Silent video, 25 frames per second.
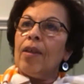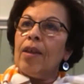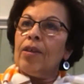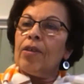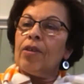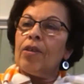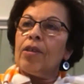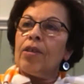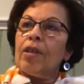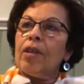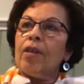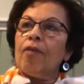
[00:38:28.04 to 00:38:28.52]

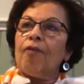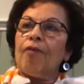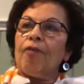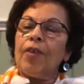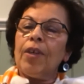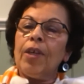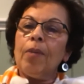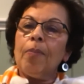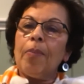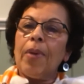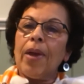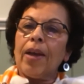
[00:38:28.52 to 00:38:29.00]
the
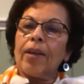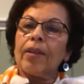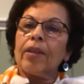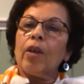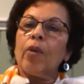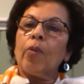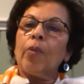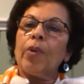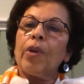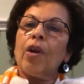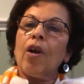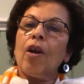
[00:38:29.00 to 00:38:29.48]
feedback
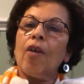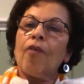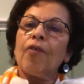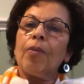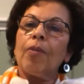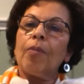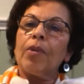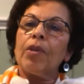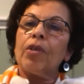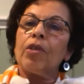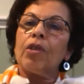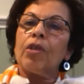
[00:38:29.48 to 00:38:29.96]
that we got
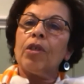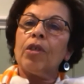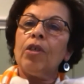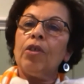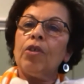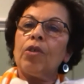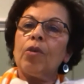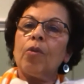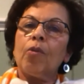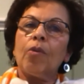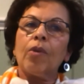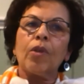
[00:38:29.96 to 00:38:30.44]
from his
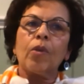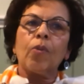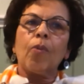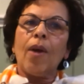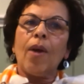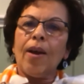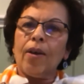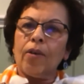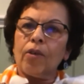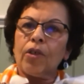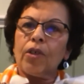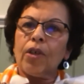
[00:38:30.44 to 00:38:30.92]
teacher was,
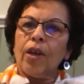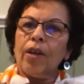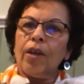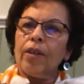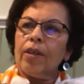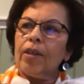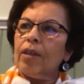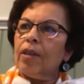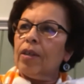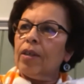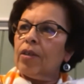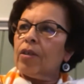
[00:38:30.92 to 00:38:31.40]
wow,
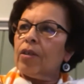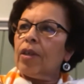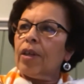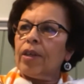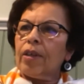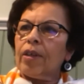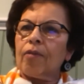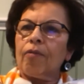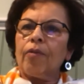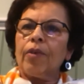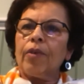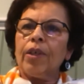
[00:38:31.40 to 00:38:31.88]
Jonathan is
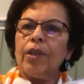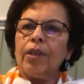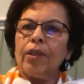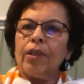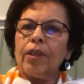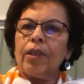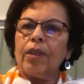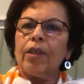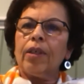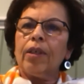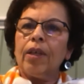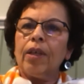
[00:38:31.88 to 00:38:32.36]
like
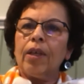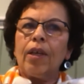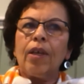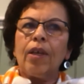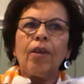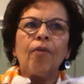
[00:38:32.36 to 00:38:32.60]
really,